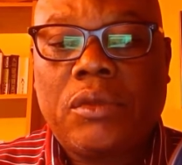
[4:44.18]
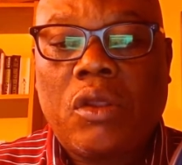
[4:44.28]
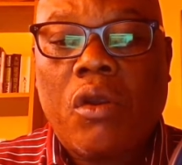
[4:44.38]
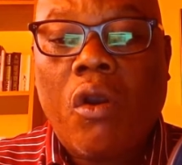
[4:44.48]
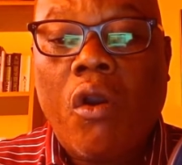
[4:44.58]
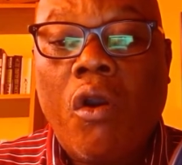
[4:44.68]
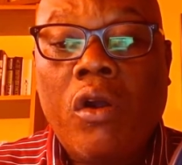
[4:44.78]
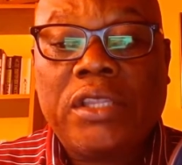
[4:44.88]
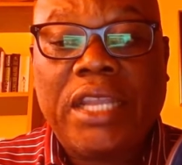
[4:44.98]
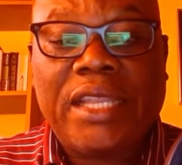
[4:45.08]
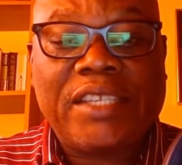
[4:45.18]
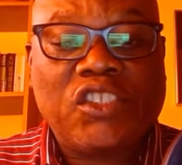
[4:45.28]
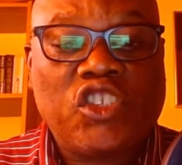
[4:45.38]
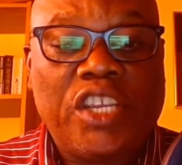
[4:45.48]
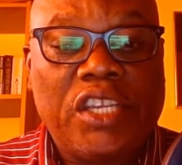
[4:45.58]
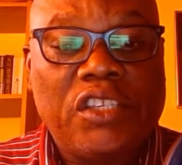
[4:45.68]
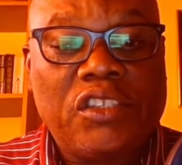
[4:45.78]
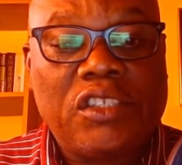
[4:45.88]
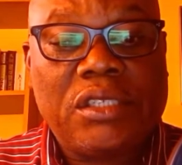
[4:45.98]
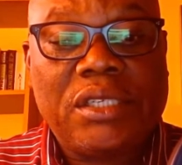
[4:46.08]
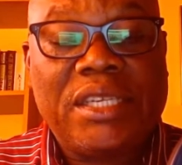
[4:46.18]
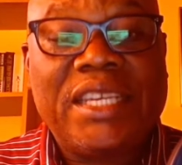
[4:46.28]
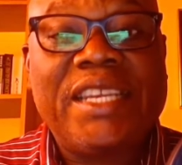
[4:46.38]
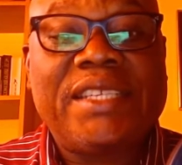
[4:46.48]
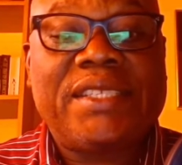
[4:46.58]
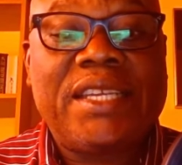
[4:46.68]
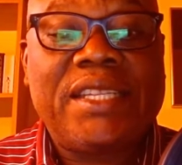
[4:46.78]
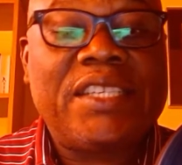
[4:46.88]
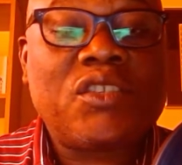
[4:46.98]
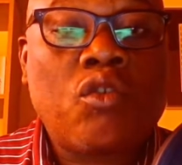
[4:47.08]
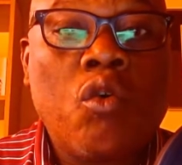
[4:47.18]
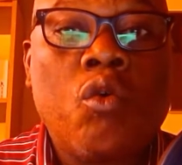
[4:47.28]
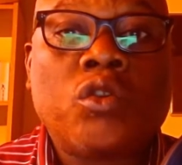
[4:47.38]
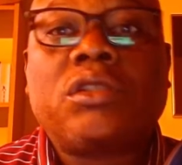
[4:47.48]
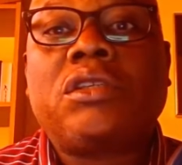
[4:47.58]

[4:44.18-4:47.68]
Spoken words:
All that has changed is this quote.